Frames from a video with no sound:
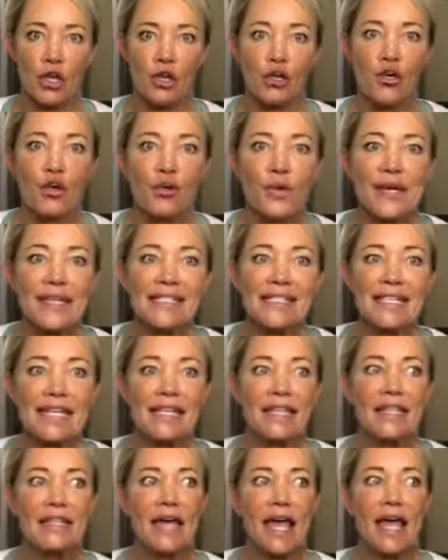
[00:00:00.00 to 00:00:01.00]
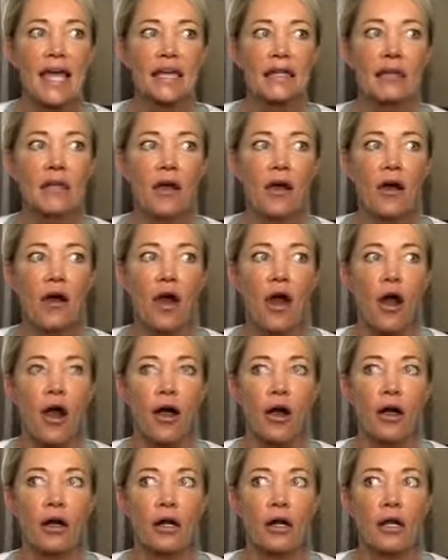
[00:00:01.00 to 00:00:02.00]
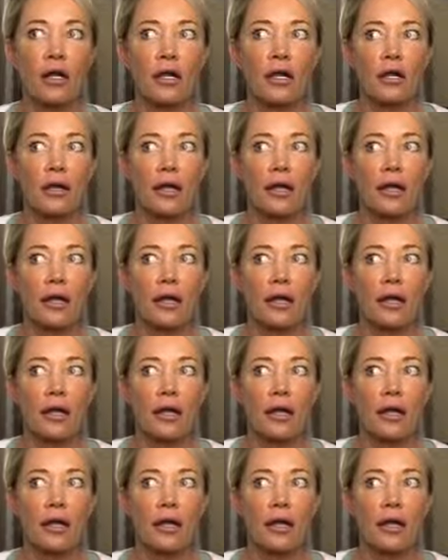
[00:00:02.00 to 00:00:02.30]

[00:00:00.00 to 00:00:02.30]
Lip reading: Who is it that are